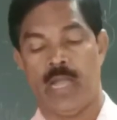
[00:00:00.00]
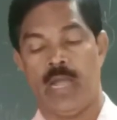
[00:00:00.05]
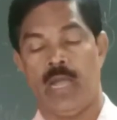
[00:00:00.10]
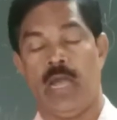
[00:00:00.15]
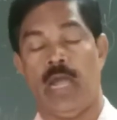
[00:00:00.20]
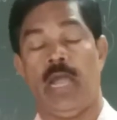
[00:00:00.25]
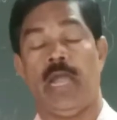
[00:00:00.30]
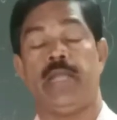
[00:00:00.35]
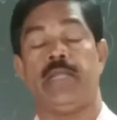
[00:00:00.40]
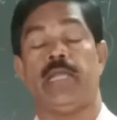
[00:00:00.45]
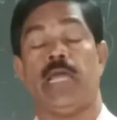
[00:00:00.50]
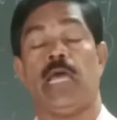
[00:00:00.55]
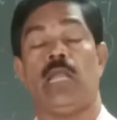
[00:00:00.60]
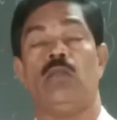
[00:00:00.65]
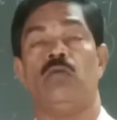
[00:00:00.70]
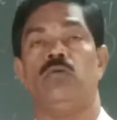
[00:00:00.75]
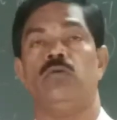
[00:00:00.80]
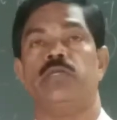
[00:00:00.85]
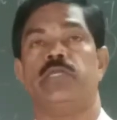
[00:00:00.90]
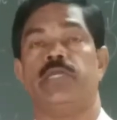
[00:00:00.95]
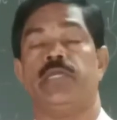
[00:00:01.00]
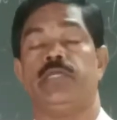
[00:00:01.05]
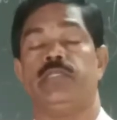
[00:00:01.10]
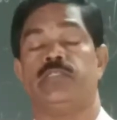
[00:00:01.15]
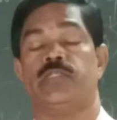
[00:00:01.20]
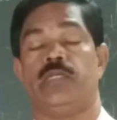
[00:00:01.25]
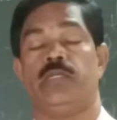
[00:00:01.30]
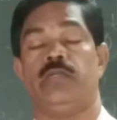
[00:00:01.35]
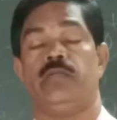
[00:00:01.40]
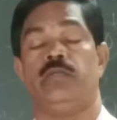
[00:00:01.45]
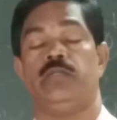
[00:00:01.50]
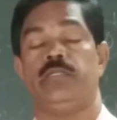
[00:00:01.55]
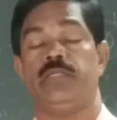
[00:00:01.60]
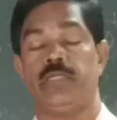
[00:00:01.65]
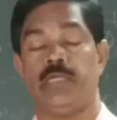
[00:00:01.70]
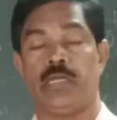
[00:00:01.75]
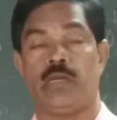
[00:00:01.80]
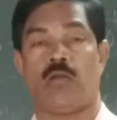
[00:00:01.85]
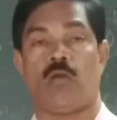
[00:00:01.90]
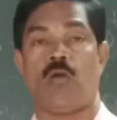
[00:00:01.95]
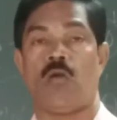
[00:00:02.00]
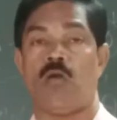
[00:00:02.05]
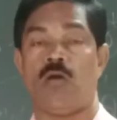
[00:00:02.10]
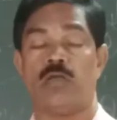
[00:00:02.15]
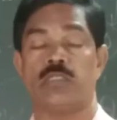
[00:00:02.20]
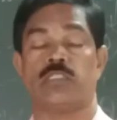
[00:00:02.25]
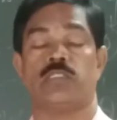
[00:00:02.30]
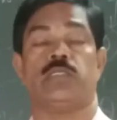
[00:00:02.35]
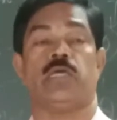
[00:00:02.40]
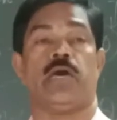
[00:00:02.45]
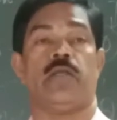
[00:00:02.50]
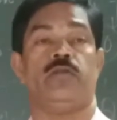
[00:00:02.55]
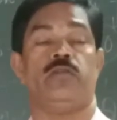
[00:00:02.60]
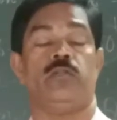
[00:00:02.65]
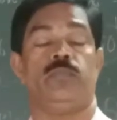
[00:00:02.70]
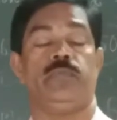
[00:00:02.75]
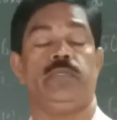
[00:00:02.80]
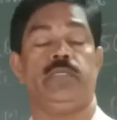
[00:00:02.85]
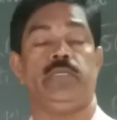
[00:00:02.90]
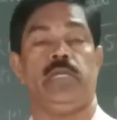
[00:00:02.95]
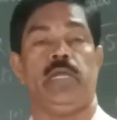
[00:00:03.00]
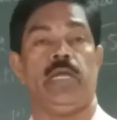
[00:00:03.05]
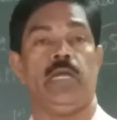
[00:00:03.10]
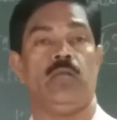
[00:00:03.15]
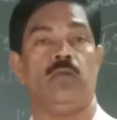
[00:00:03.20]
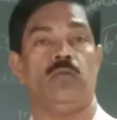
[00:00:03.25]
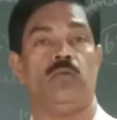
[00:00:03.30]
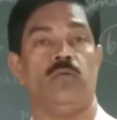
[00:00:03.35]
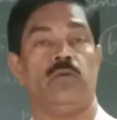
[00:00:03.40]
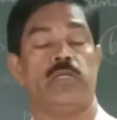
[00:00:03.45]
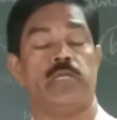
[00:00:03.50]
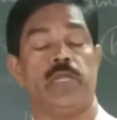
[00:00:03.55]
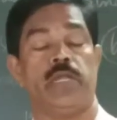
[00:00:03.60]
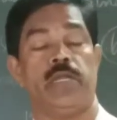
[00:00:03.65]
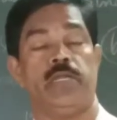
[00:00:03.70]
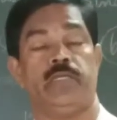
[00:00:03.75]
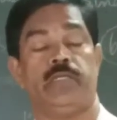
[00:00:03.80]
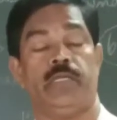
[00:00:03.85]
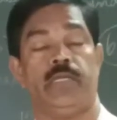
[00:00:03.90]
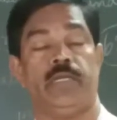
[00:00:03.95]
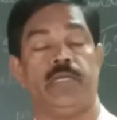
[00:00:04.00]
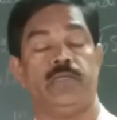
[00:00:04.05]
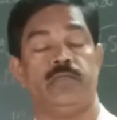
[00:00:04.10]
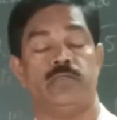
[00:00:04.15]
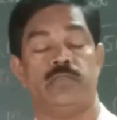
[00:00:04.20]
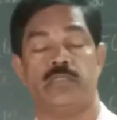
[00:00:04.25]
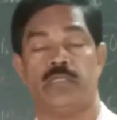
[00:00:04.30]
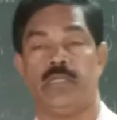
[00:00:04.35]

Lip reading: and allocation. Here costs are to be allocated.